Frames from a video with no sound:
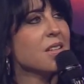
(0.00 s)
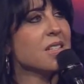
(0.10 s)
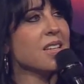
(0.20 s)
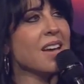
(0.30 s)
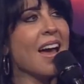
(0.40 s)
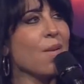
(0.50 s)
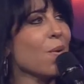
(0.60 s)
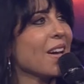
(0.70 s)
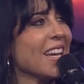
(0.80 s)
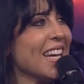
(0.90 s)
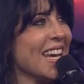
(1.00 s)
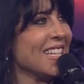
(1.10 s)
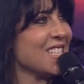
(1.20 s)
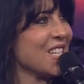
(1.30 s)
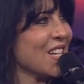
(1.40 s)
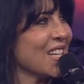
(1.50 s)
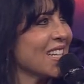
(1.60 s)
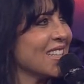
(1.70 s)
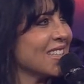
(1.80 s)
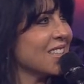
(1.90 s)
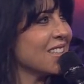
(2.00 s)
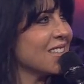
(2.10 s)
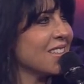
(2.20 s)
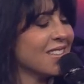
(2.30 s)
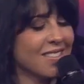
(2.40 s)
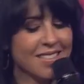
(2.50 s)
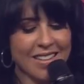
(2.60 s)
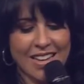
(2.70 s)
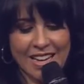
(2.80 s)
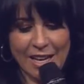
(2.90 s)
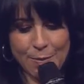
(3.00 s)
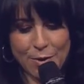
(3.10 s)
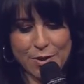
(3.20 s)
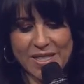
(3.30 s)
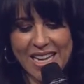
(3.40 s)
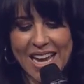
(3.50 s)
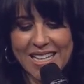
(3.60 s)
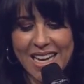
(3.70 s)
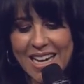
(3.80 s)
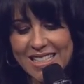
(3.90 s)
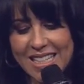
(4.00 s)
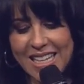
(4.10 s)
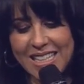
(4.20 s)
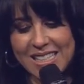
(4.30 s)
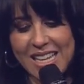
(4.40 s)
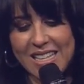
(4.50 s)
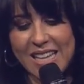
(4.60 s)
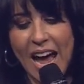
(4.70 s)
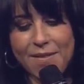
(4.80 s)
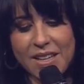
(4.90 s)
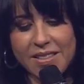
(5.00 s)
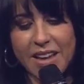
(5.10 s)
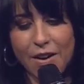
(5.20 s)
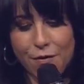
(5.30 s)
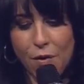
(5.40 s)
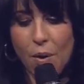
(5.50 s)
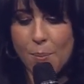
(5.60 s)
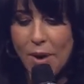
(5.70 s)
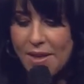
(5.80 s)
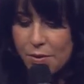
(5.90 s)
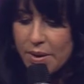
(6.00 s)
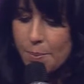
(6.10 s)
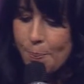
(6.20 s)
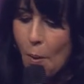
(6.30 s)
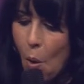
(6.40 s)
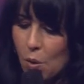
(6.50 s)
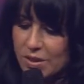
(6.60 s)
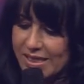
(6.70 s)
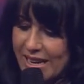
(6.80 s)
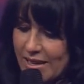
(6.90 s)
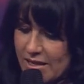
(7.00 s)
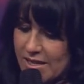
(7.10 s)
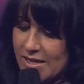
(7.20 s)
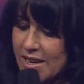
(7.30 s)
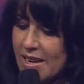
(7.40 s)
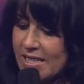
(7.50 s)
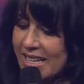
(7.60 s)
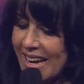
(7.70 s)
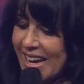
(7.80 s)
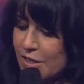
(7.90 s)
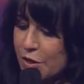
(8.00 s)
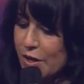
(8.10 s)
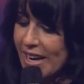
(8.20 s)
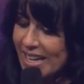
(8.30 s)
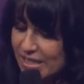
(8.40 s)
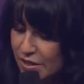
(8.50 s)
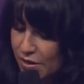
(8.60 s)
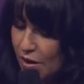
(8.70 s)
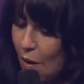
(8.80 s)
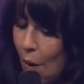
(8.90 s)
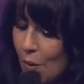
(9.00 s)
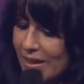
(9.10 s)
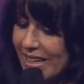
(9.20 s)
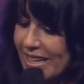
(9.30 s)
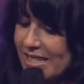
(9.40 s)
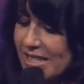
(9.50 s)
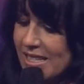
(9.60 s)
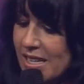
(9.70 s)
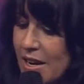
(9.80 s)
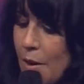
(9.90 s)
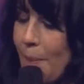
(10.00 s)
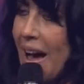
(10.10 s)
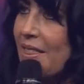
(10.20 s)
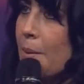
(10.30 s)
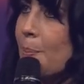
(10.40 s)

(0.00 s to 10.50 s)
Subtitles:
Tonight we're going to enter. Hebrews 10:19 says, having therefore, brethren, boldness to enter into the holiest by the